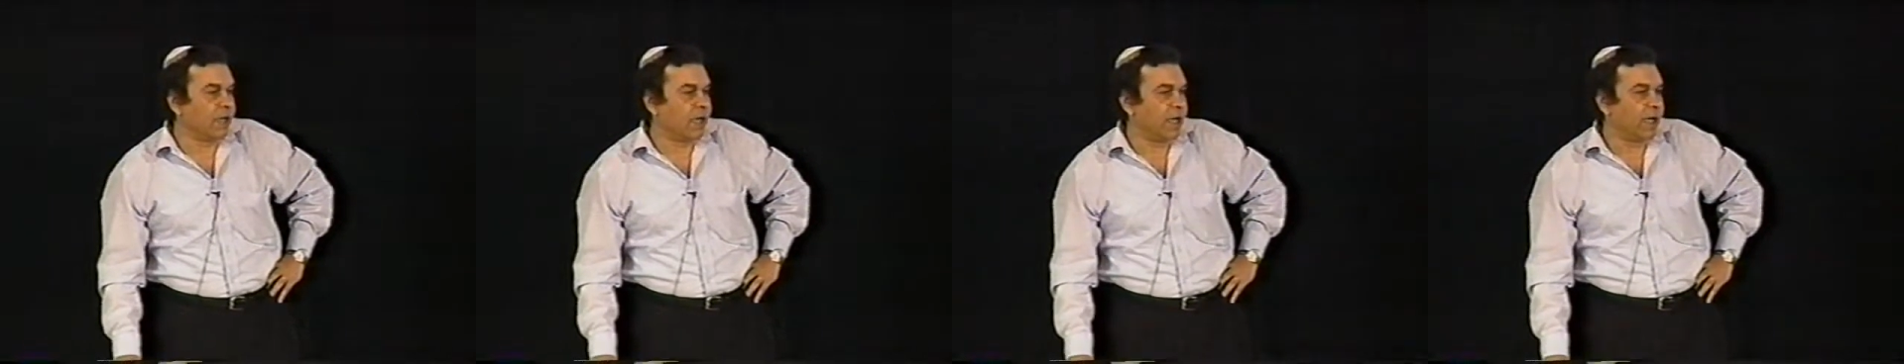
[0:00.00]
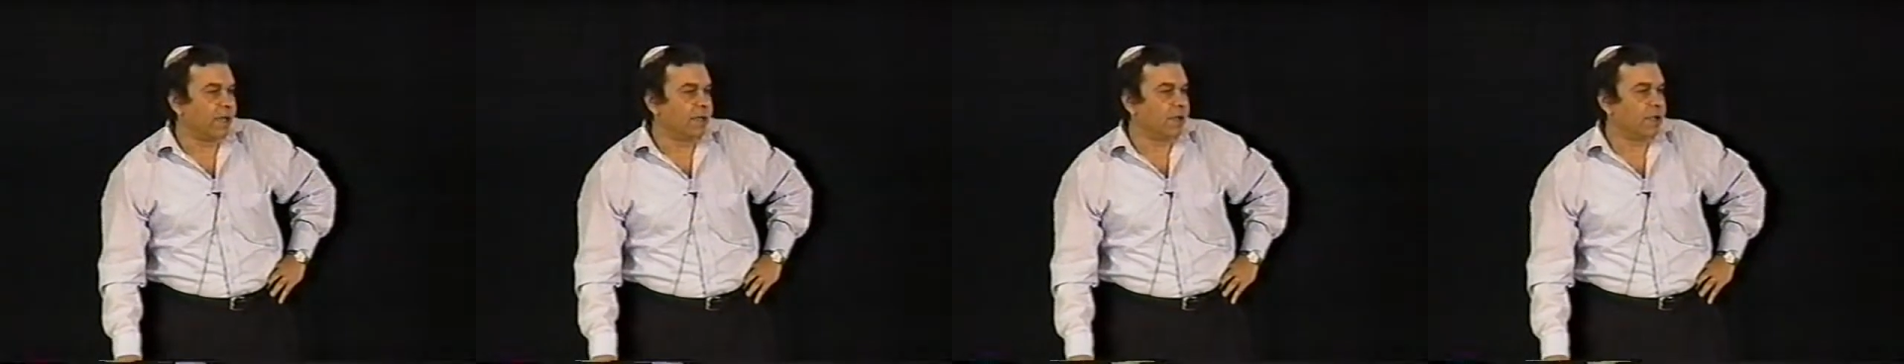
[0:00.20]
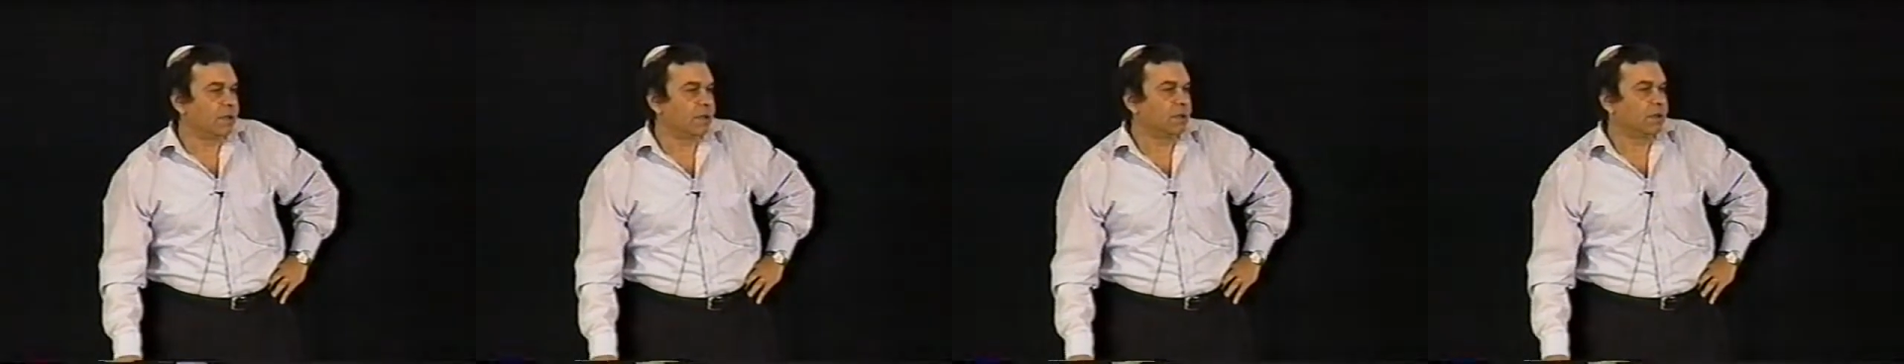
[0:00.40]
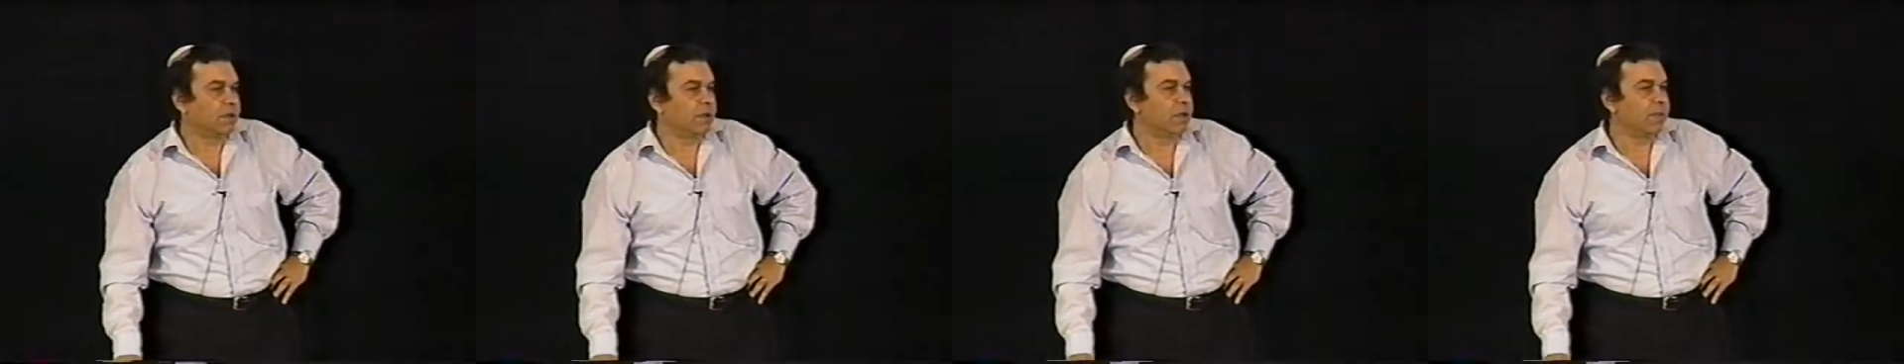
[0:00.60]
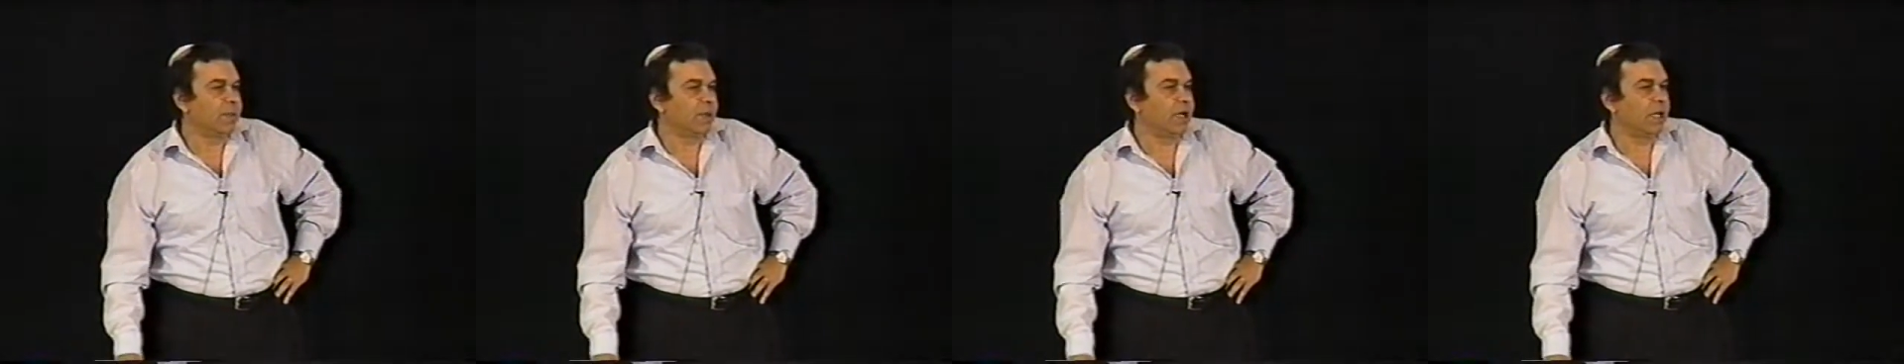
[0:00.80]
Uh,
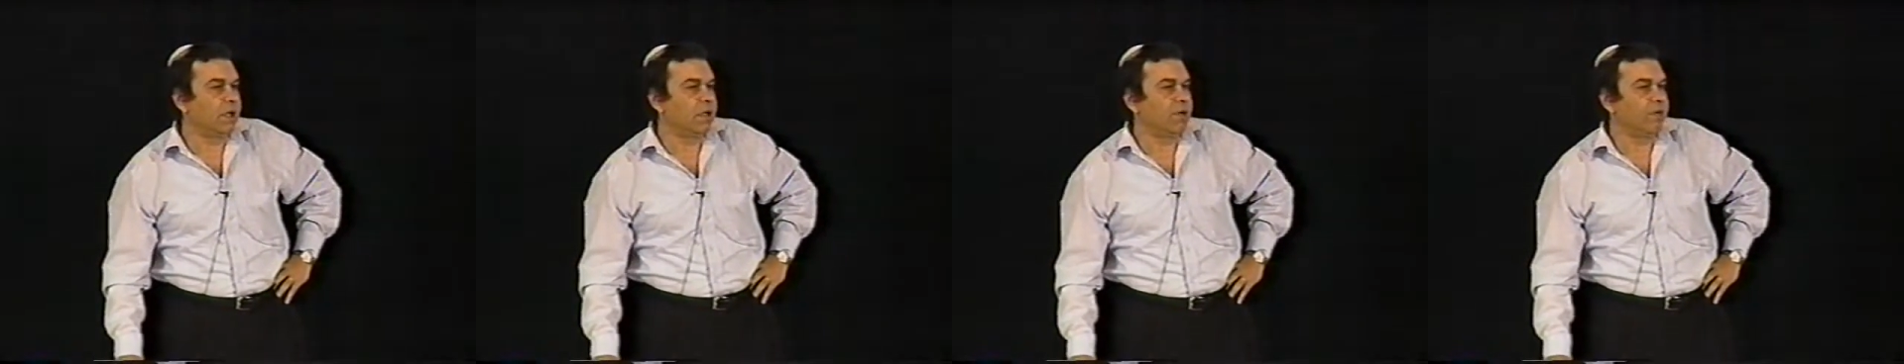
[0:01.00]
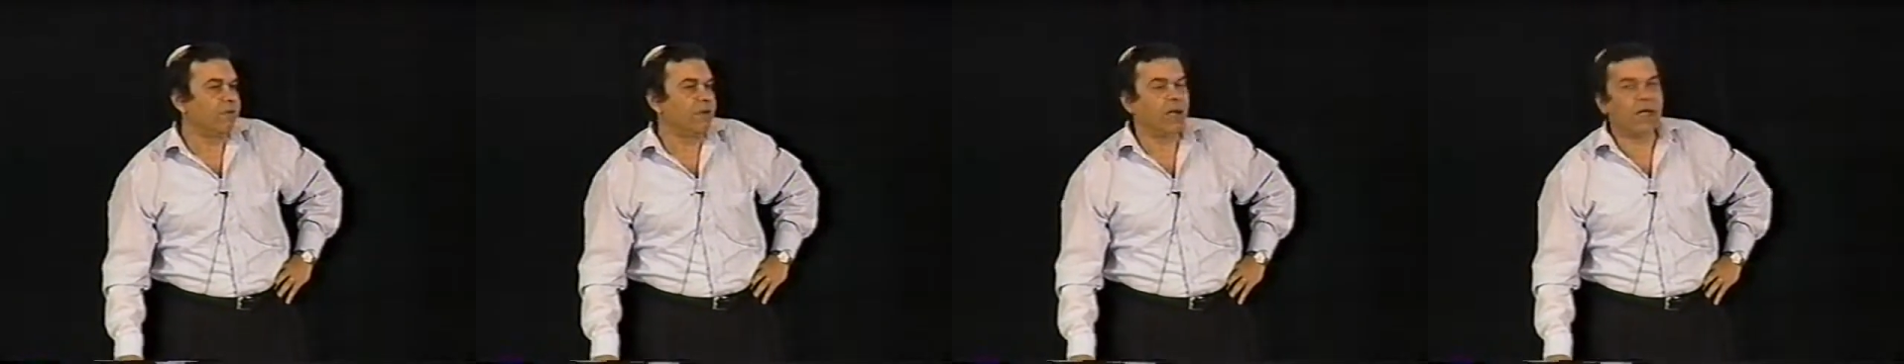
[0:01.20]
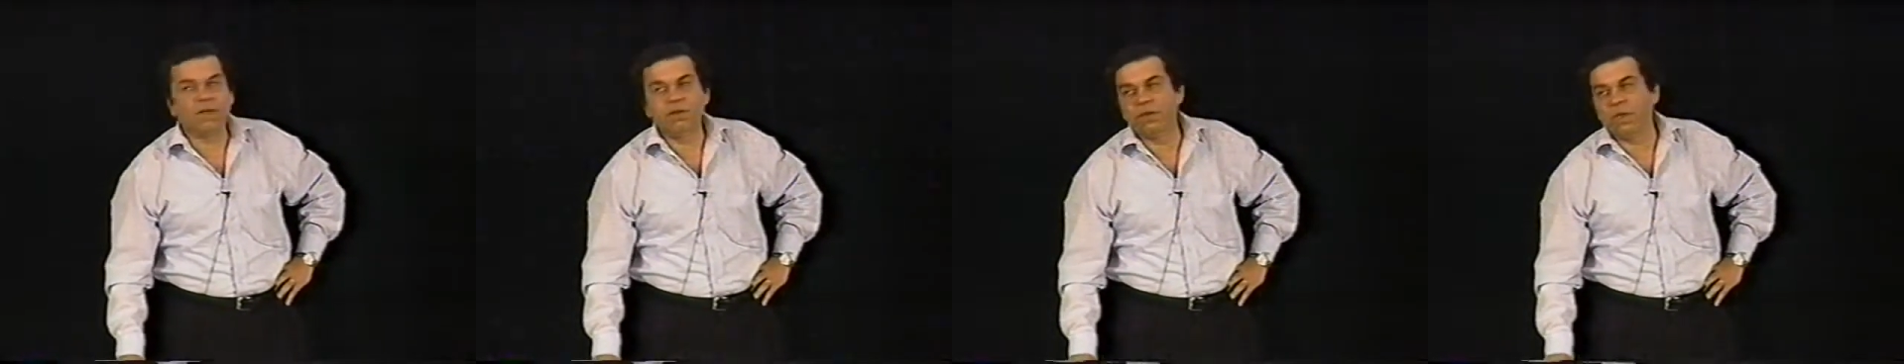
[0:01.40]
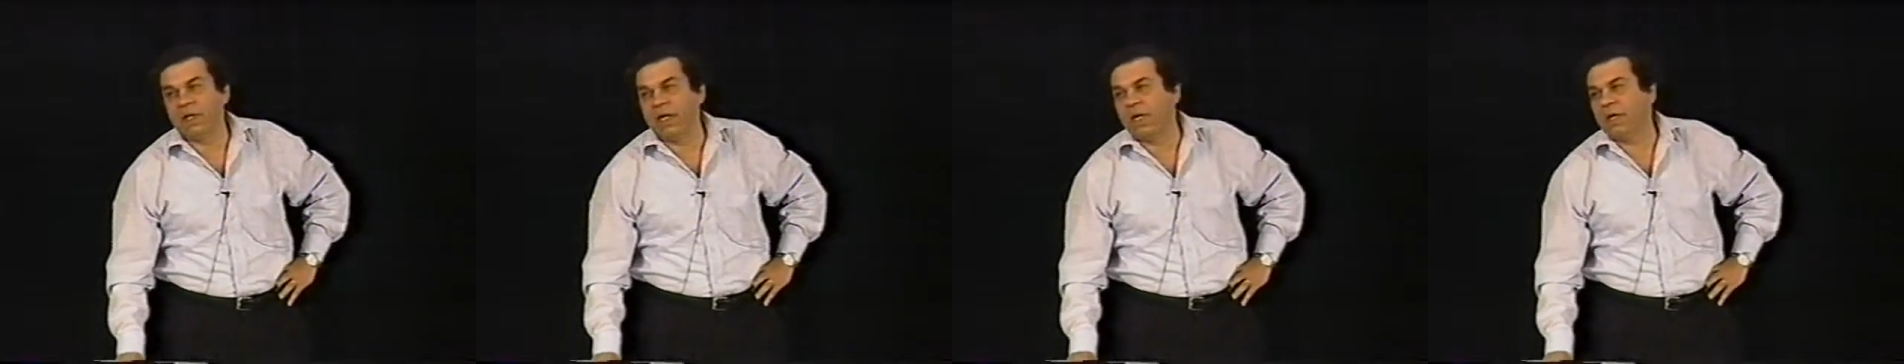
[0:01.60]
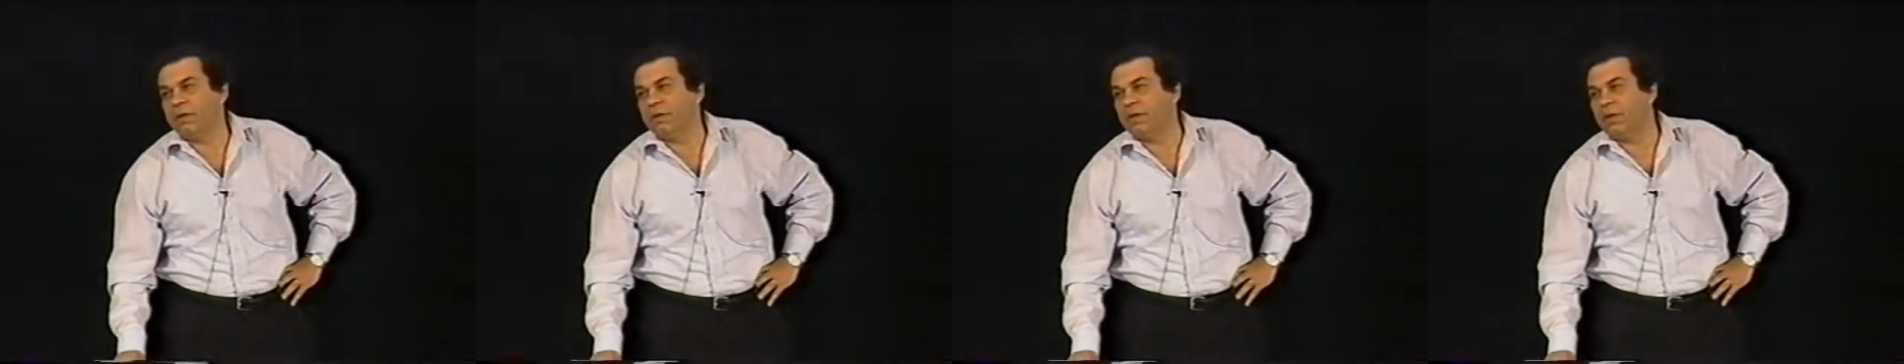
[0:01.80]
At the beginning of
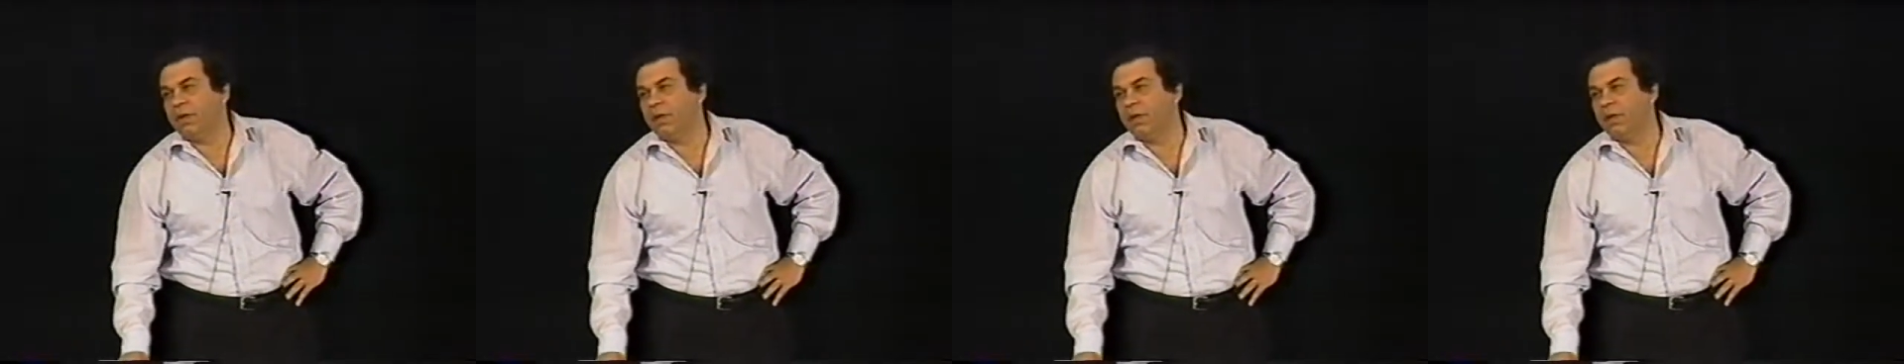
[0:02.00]
98,